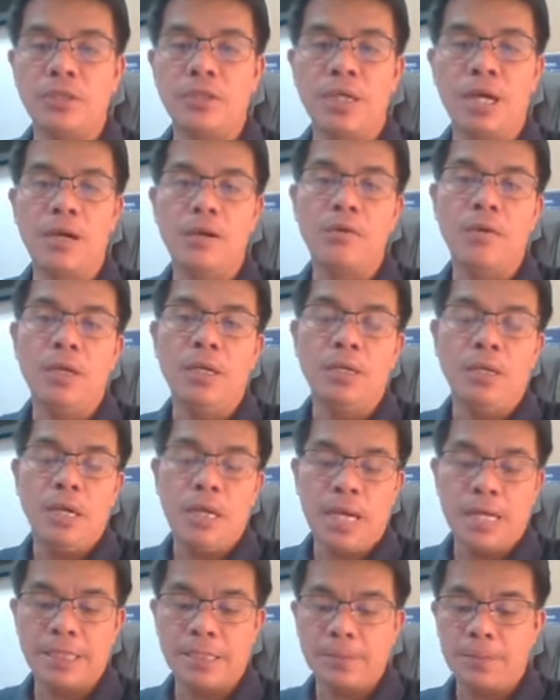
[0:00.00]
Now,
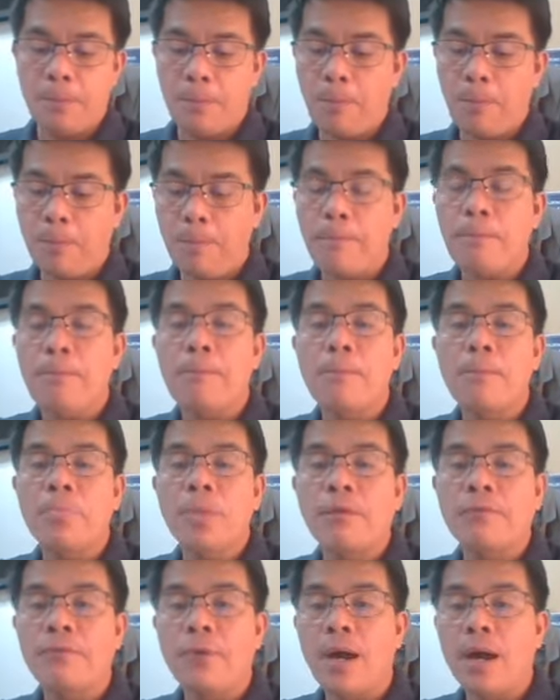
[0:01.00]
as
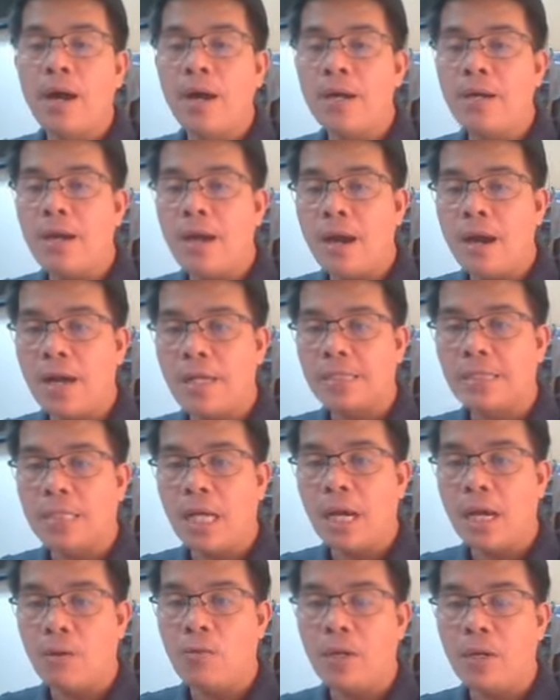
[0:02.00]
far as
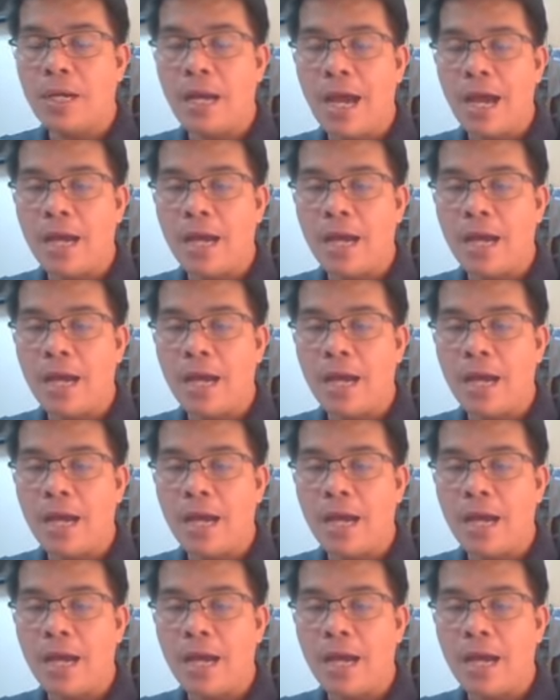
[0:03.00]
our